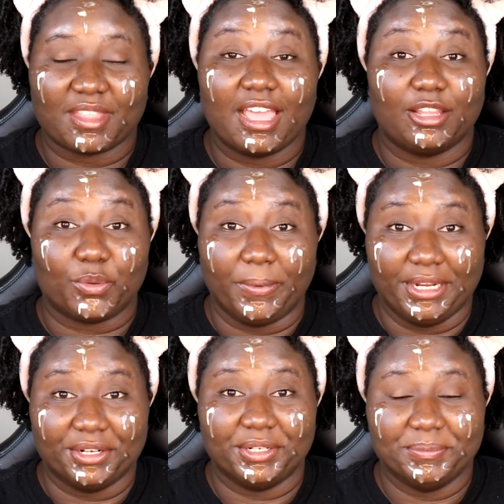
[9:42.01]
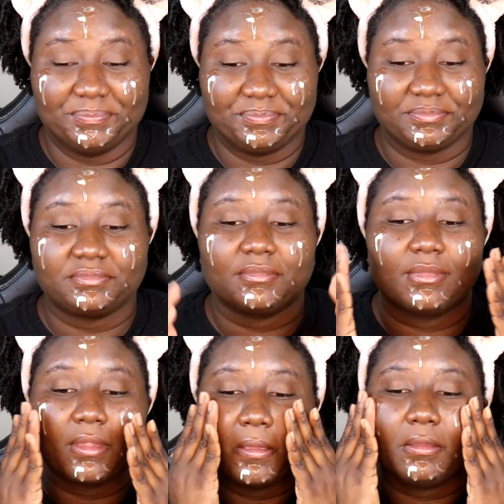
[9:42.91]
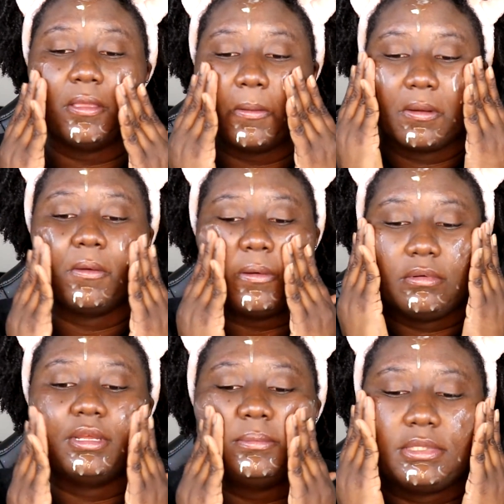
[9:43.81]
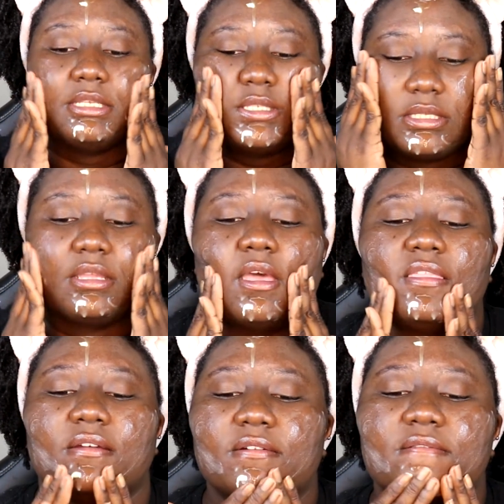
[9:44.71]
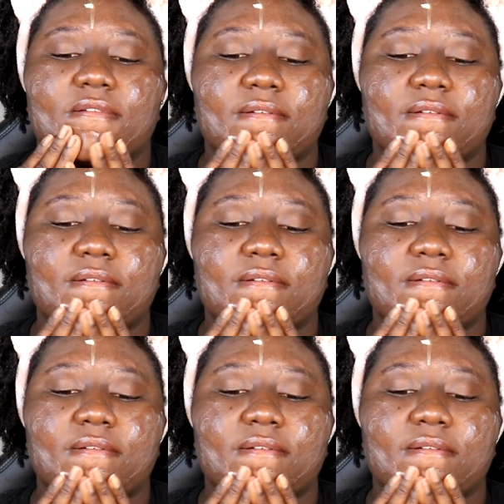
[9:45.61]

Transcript: I look weird. Now we're going to rub these together.